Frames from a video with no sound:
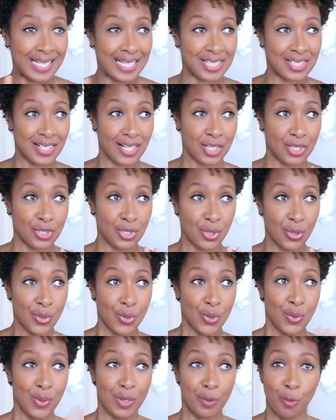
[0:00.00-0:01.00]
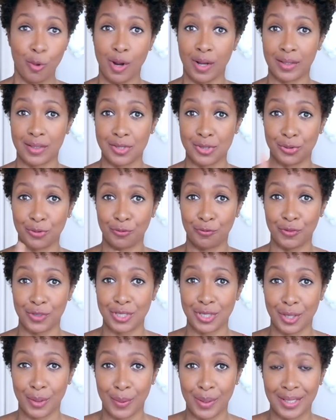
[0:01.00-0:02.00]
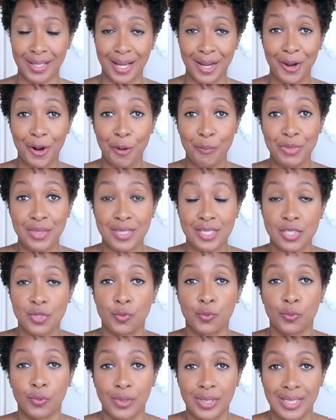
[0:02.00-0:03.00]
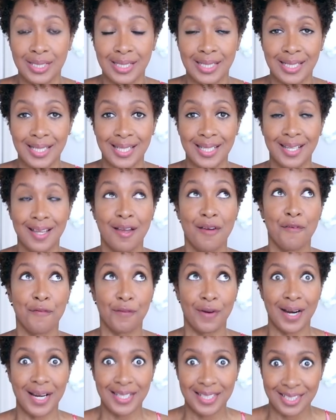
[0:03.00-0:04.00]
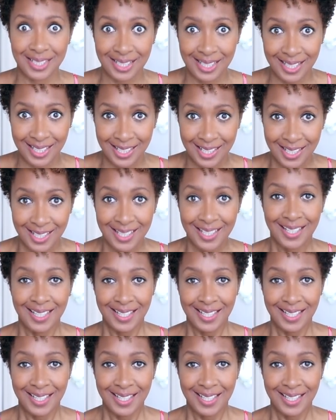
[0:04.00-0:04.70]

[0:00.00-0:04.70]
it's like two in one sort of video and I hope that this really finally